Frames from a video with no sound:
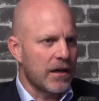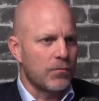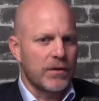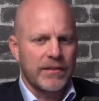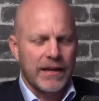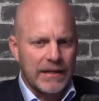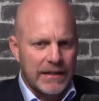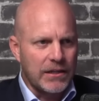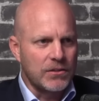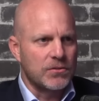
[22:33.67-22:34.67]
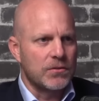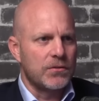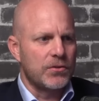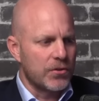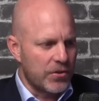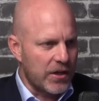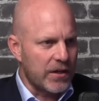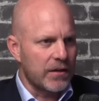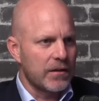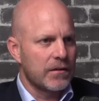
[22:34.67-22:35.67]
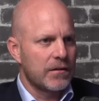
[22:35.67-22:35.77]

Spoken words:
And when they need you, you're there.